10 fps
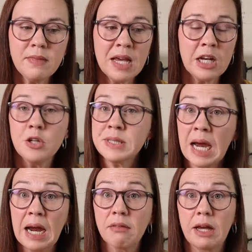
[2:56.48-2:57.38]
and I used a
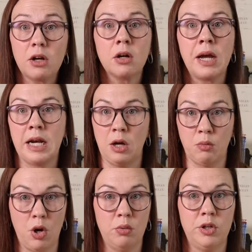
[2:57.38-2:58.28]
highlighter and I
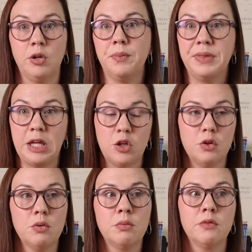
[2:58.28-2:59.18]
wrote, you know, thank
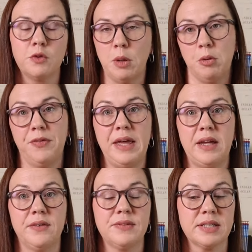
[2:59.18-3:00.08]
you for my birthday
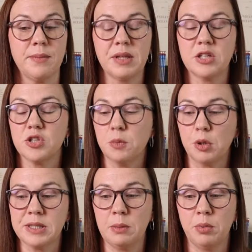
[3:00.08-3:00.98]
gift, something
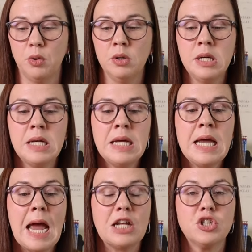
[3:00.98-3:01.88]
super simple
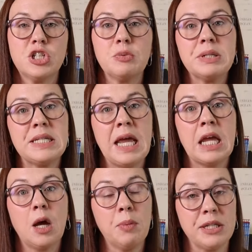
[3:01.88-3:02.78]
and she would
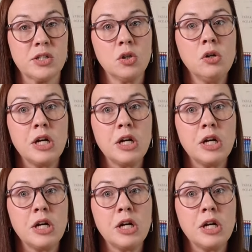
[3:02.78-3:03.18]
take a pencil